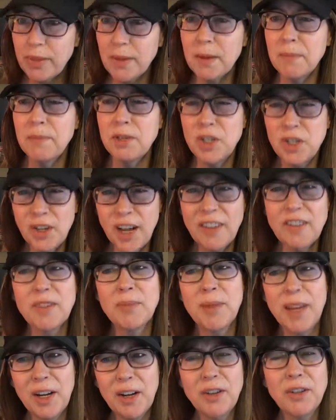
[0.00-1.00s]
But you have
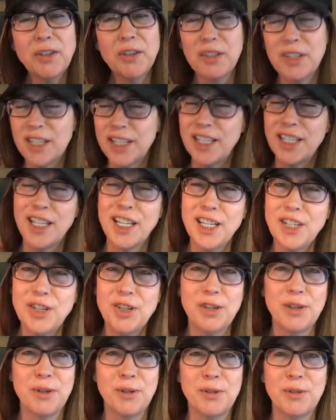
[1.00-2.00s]
some characters that need
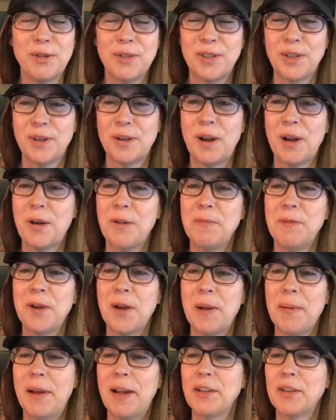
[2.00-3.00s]
you, so I hope you
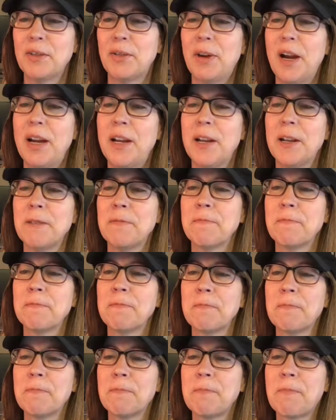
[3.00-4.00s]
got back to writing.
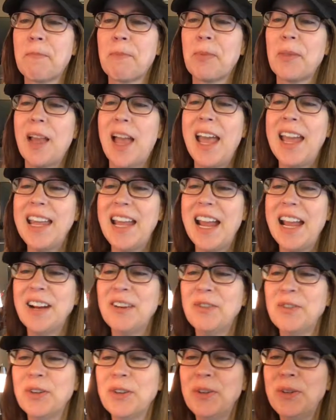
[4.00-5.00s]
Hey,
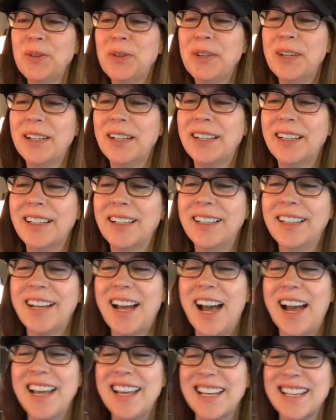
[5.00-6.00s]
Andrew!
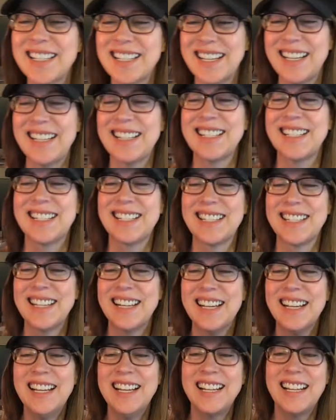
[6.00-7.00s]
I exist.
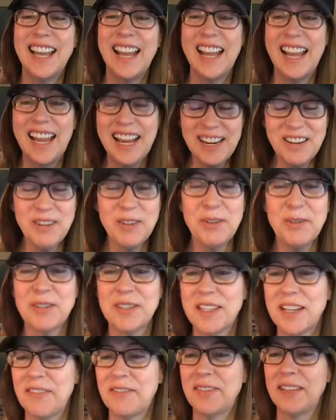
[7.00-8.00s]
Yeah, Andrew
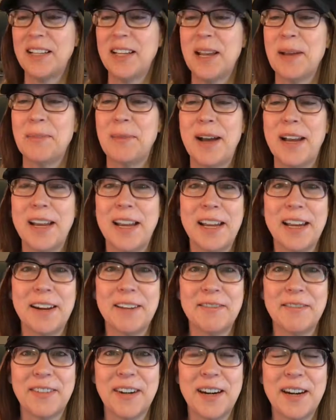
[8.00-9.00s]
is definitely MIA
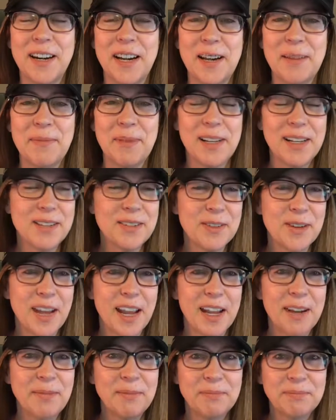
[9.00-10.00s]
on Friday, but that's okay.